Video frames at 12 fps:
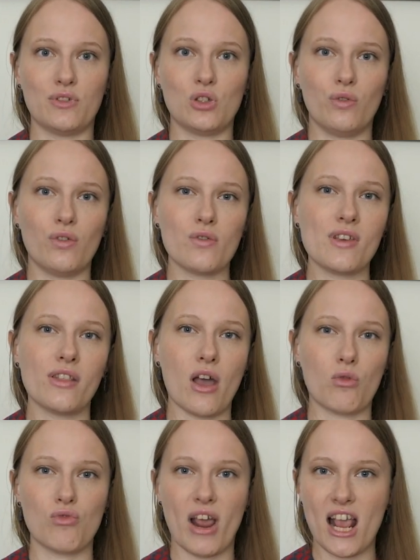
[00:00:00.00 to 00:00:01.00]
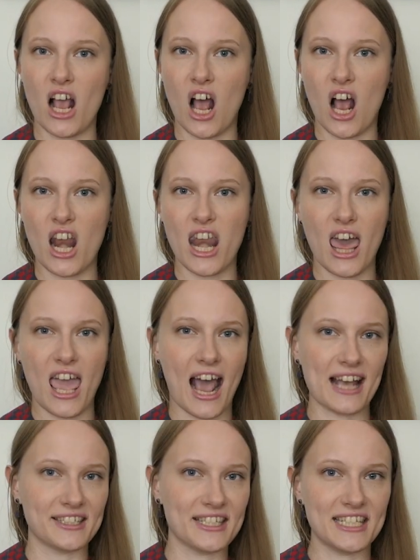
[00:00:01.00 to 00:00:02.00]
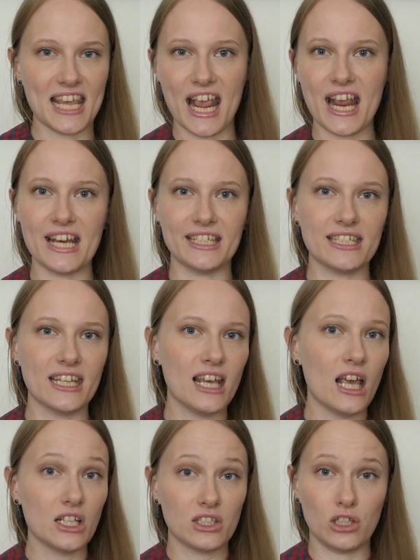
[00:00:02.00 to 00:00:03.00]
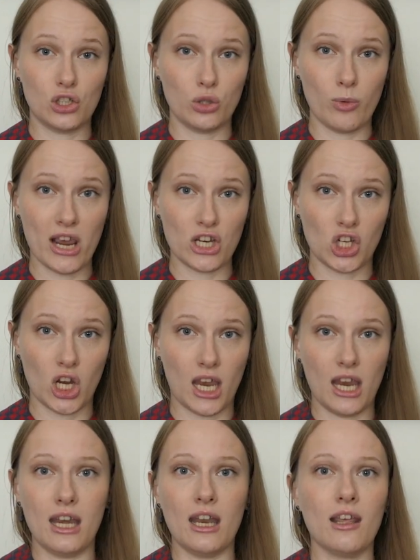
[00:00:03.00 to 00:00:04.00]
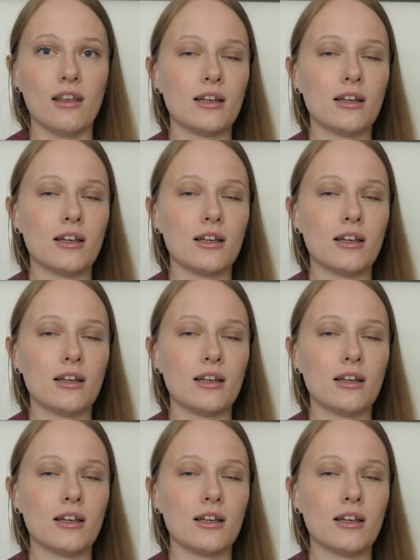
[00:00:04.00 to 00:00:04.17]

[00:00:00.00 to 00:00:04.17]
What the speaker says: So if you feel that rayon, acetate situation,